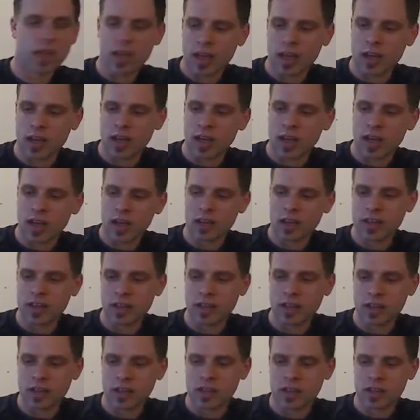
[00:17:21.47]
And I
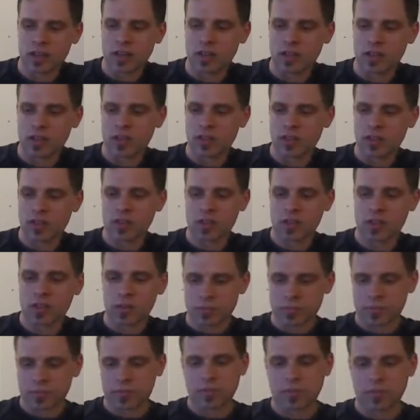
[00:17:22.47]
think
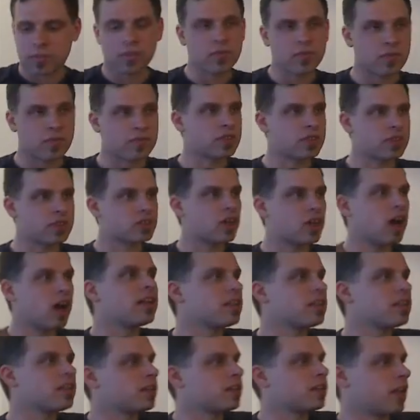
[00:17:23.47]
for a
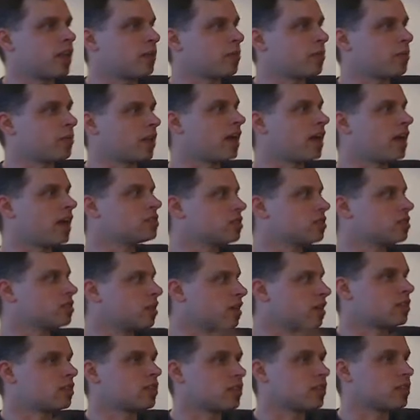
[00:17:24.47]
tiny little application
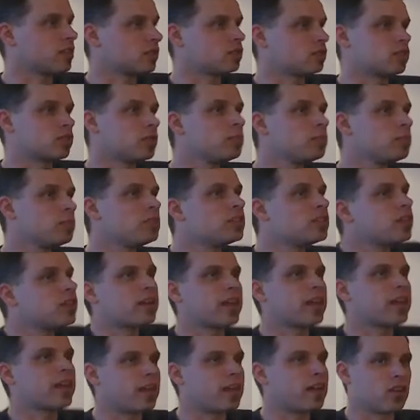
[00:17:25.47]
like a little script, you
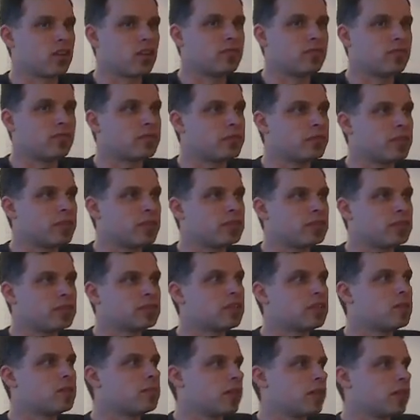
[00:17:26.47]
don't gain a lot from it.
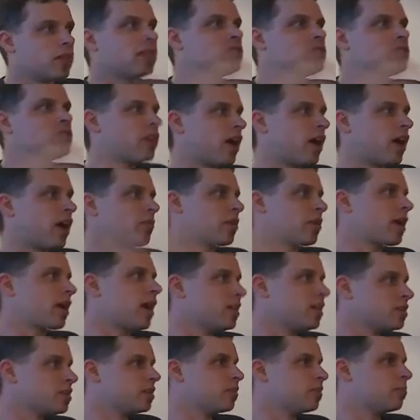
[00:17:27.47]
But as your
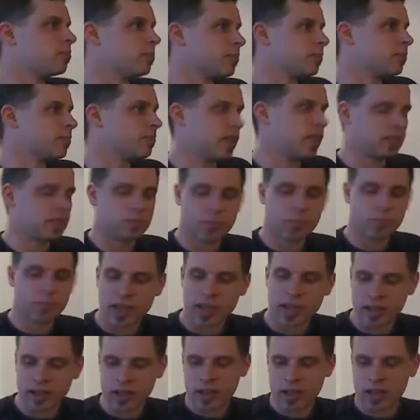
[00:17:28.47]
application gets
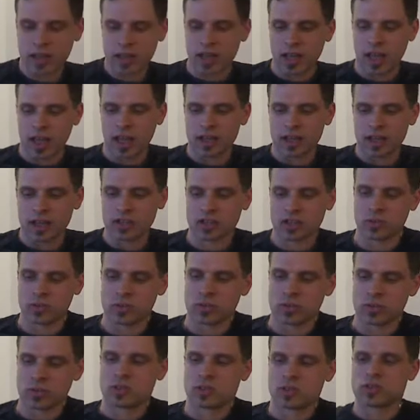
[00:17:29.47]
bigger, and as
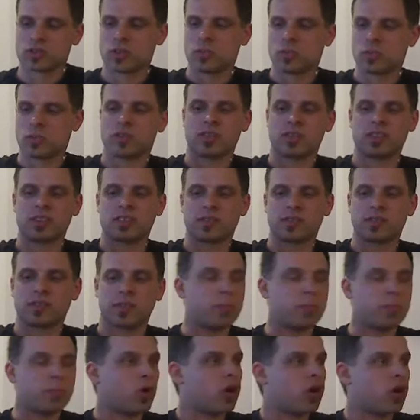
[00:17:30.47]
you do
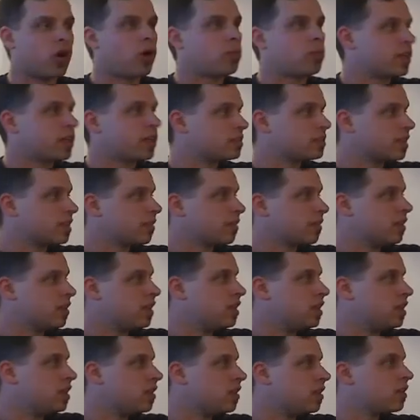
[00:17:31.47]
progressively more complex stuff in
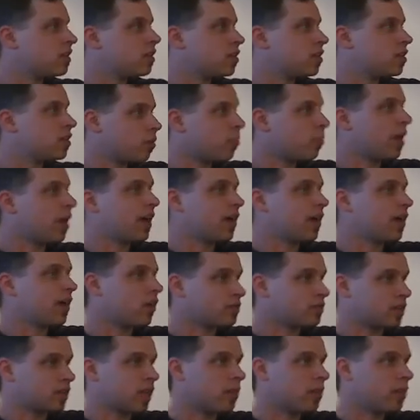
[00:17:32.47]
here, your
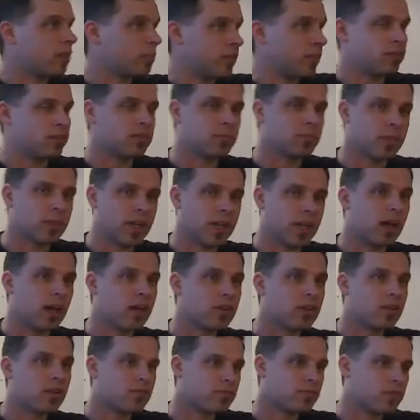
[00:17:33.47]
payoffs get bigger and bigger
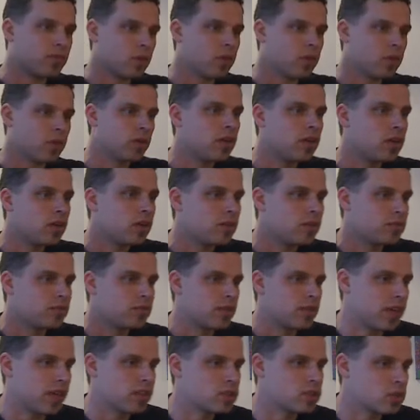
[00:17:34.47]
for
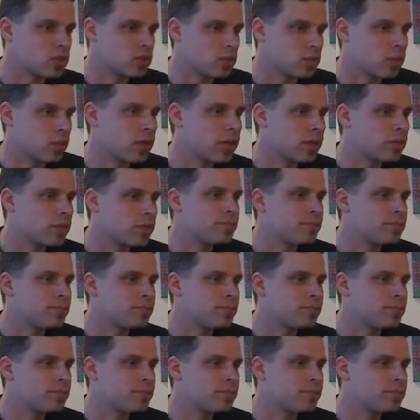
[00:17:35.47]
the extra work.